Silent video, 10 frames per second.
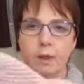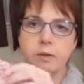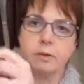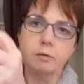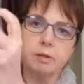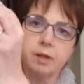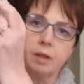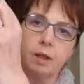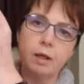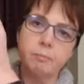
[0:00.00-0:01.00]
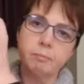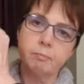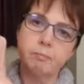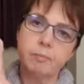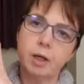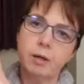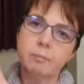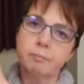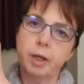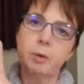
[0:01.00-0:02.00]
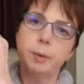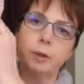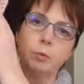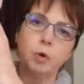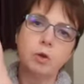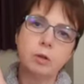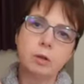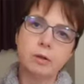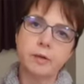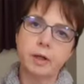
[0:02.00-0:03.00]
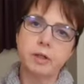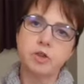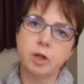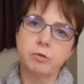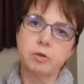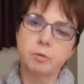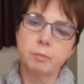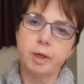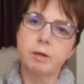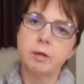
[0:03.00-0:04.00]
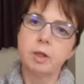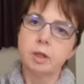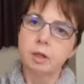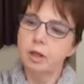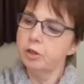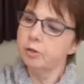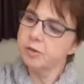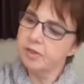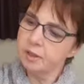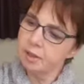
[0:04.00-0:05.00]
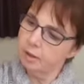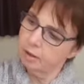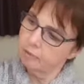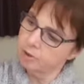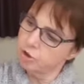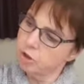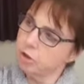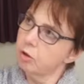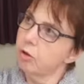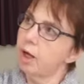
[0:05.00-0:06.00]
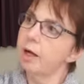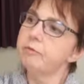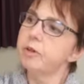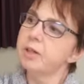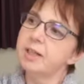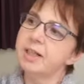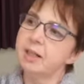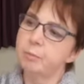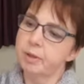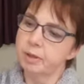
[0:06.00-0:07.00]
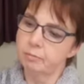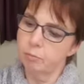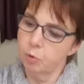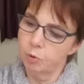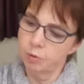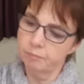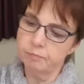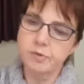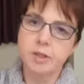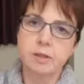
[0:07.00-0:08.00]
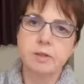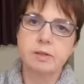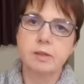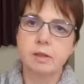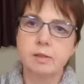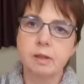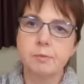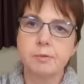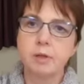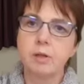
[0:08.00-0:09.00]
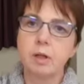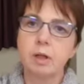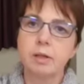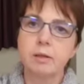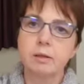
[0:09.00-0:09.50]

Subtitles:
So it's in that pale pink wool that I showed you about, and you'll see that I've actually got, I have done a little bit more since I was online